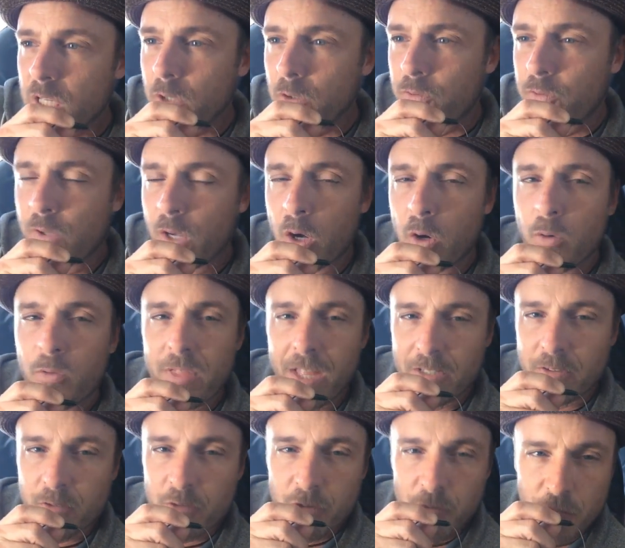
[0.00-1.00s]
So
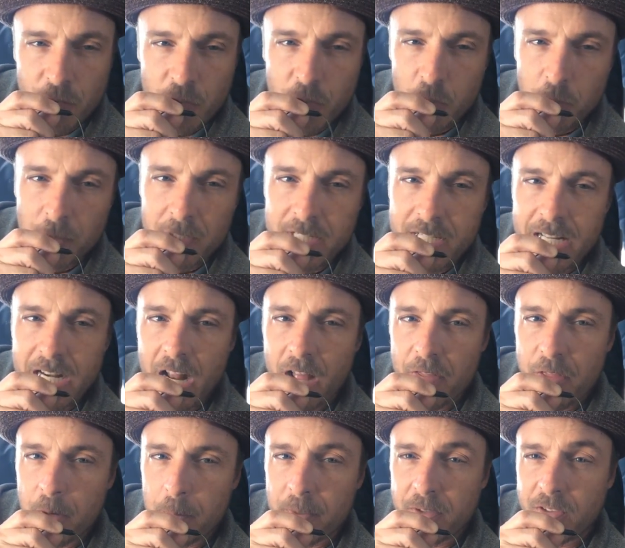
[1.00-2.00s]
that's just a good one to get
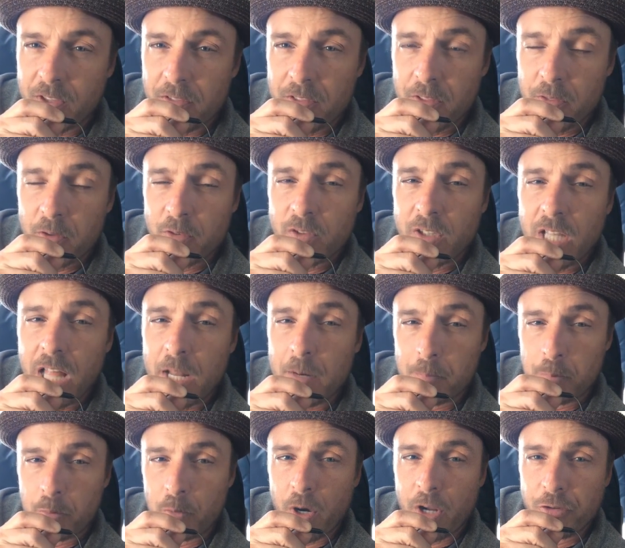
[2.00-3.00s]
out there, because I think there's a lot
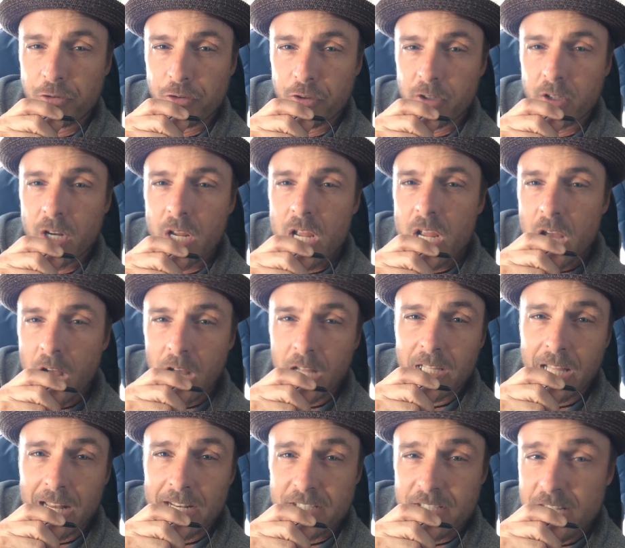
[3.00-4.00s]
of pressure. A
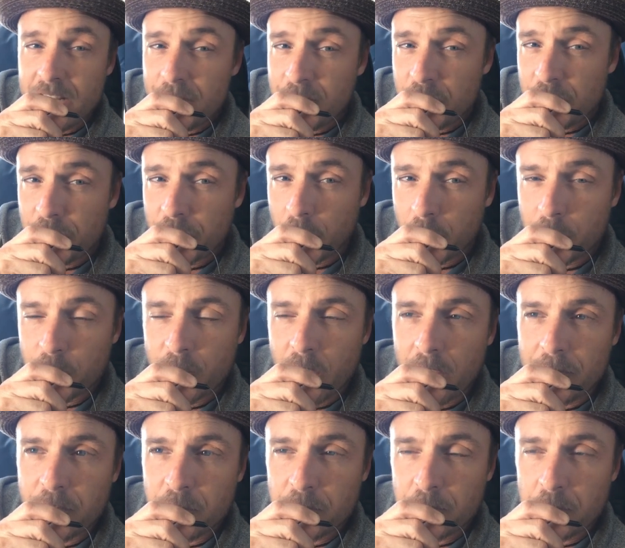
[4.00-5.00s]
lot of TV show
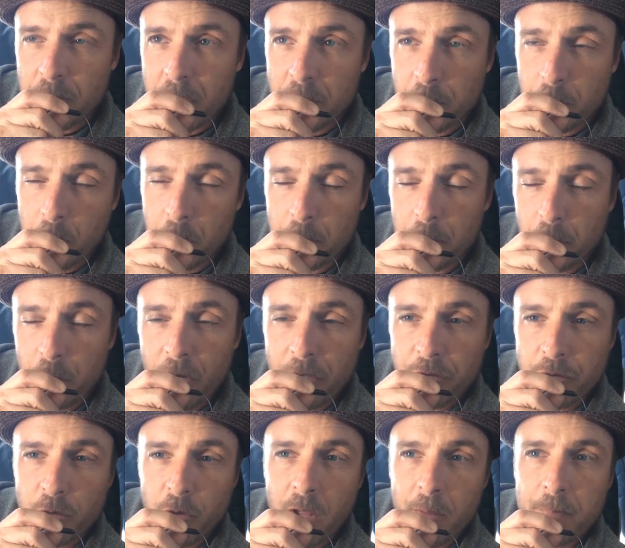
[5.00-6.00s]
stuff has put
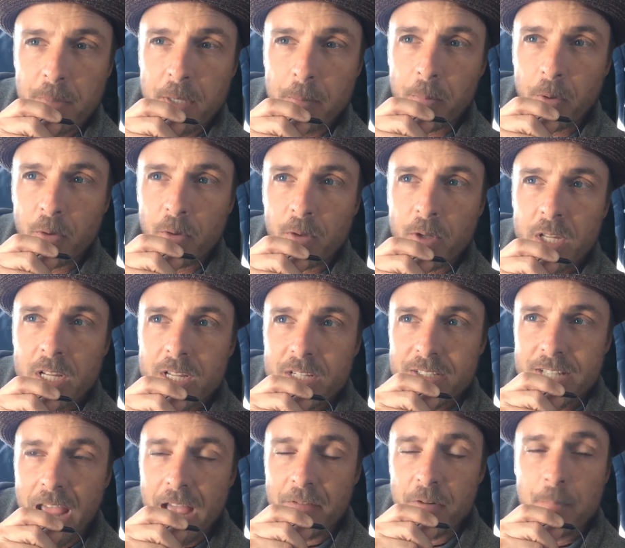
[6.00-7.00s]
pressure on people
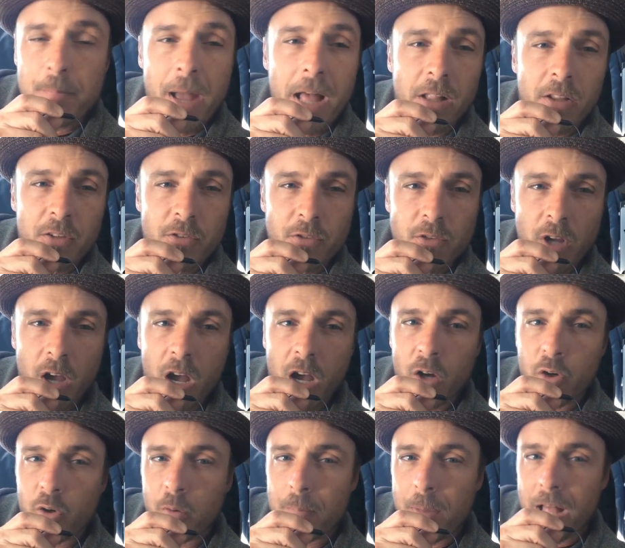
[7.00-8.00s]
to have a balanced
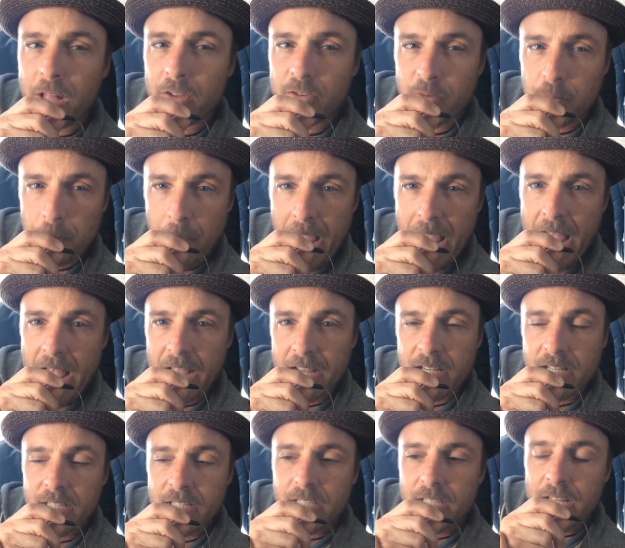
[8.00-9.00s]
dog or a balanced
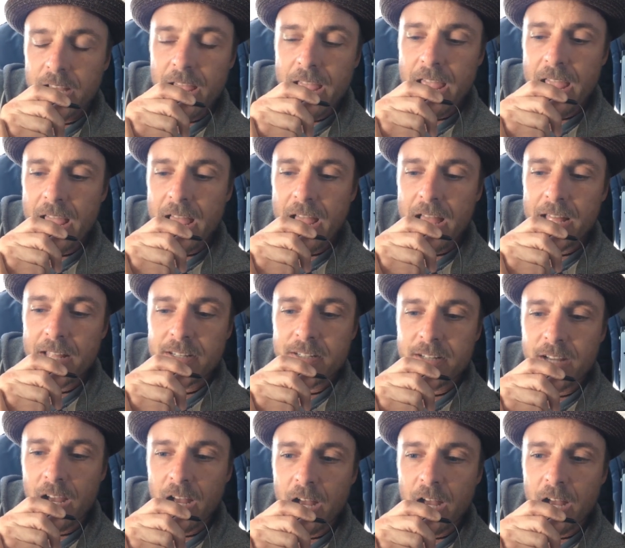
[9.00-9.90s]
pack, and